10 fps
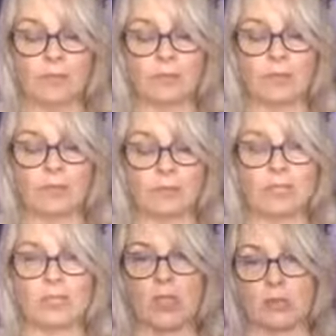
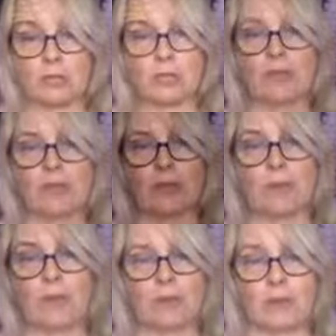which comes
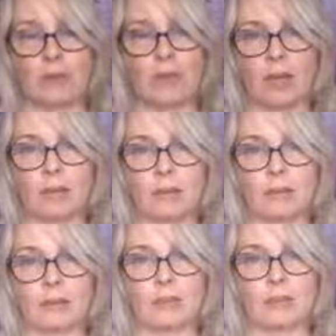through
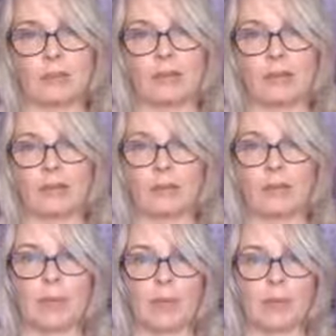
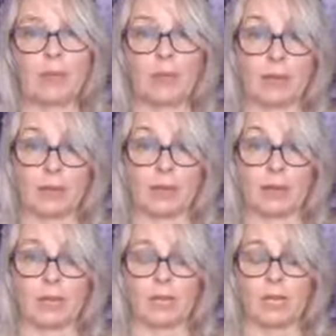the being we call
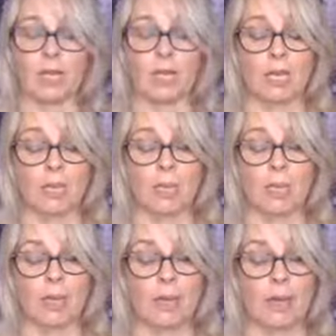Ganesh,
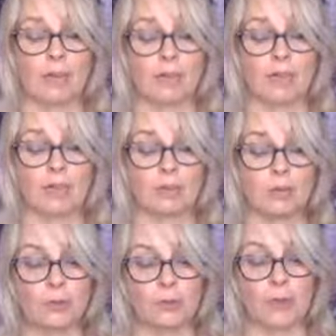
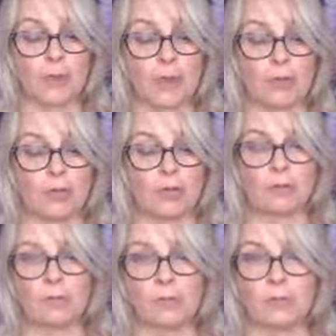that talks about
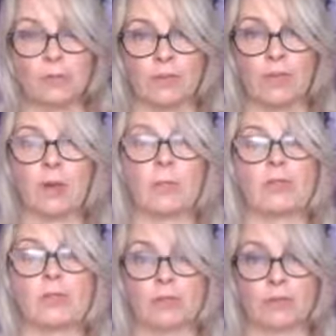removing
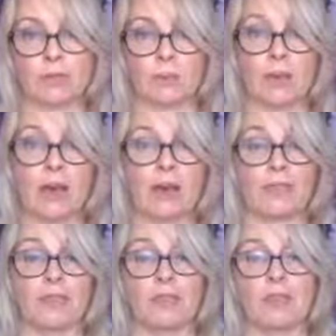obstacles in the
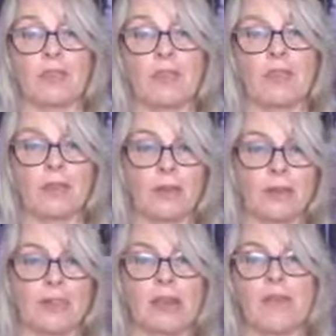path. And so, you
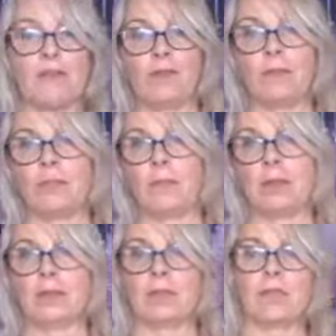know, as an elephant, you
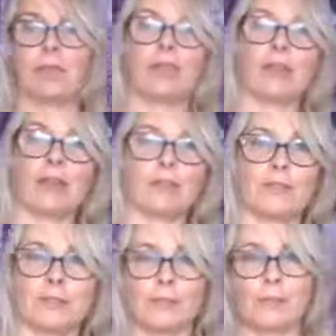might see the
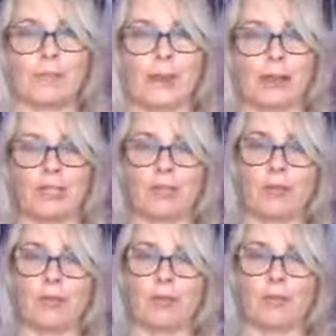elephant sort of
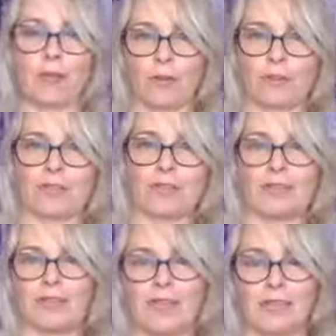barging through the
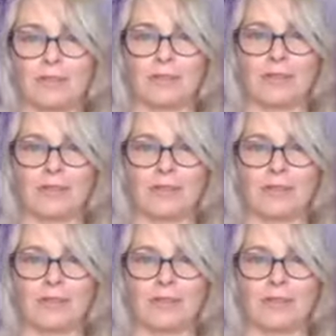forest and